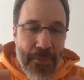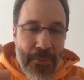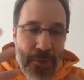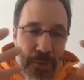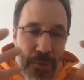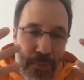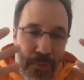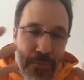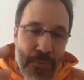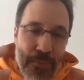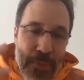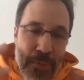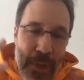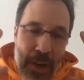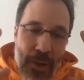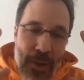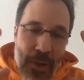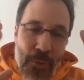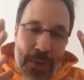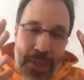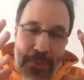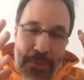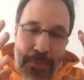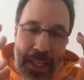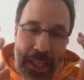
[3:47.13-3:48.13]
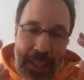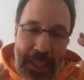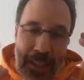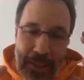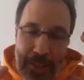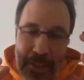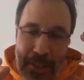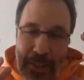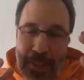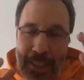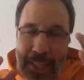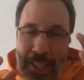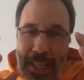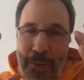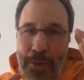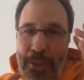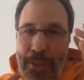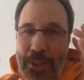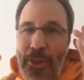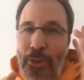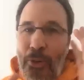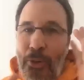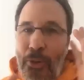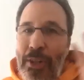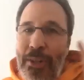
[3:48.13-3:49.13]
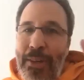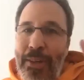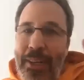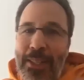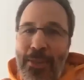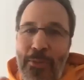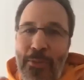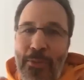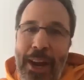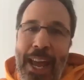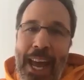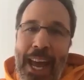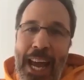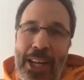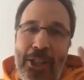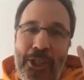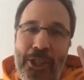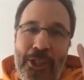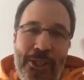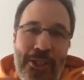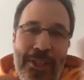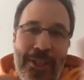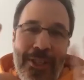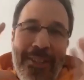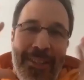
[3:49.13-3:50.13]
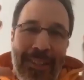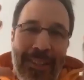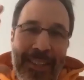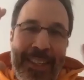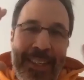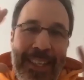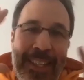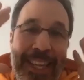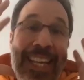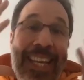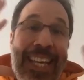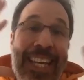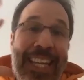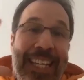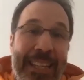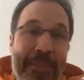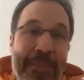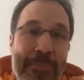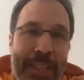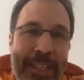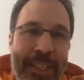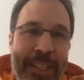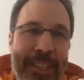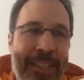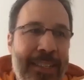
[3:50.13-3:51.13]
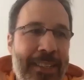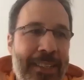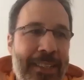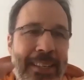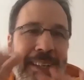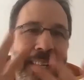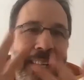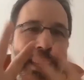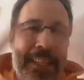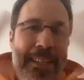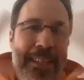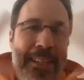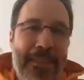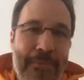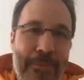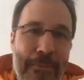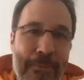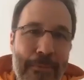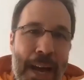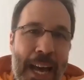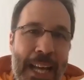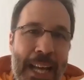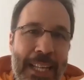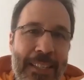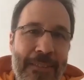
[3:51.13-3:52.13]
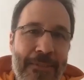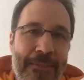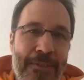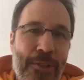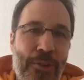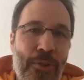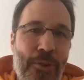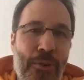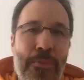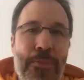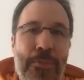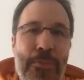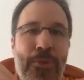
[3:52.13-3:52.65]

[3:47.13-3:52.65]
So always being in contact with his reactions, intimacy, and massive scope.